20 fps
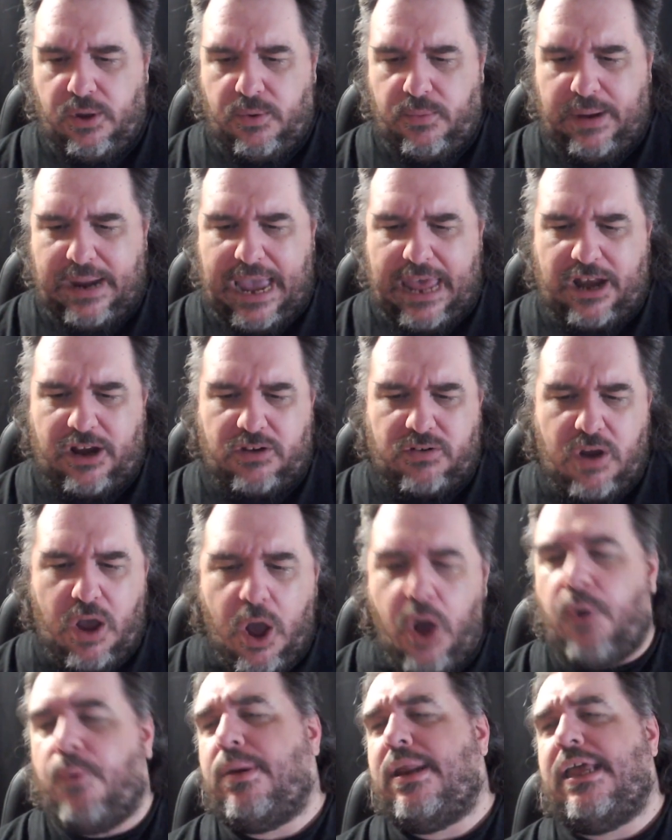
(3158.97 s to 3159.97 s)
We got our
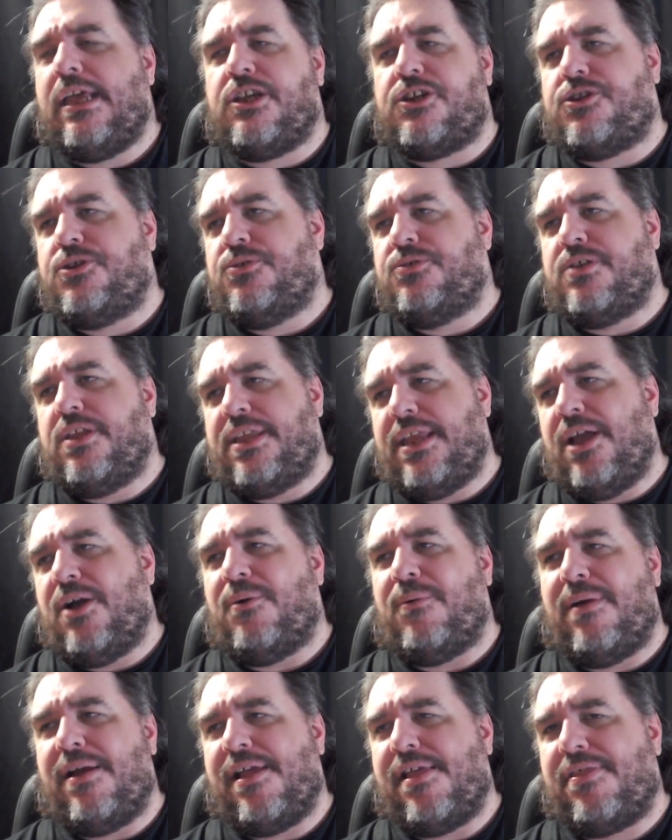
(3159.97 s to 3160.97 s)
own issues to deal
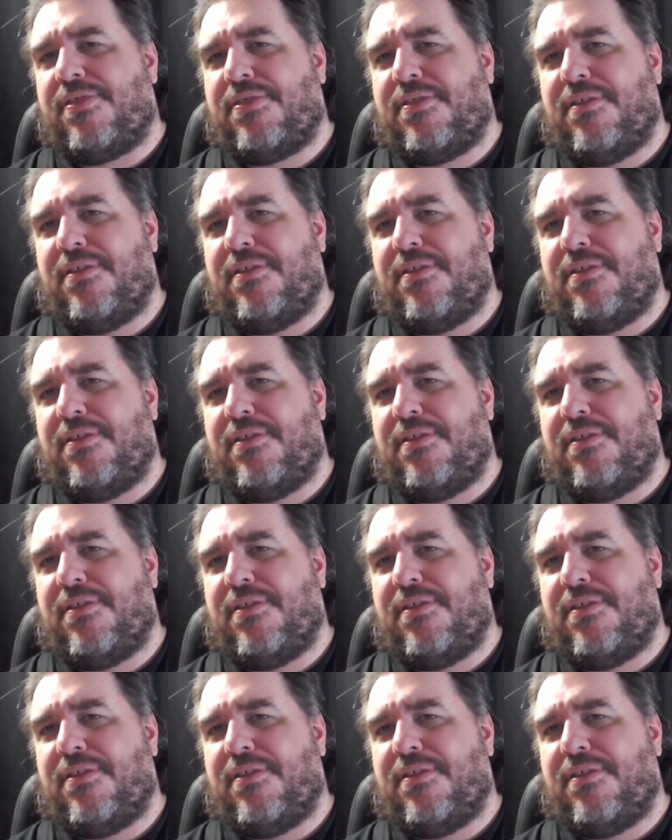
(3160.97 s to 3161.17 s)
with.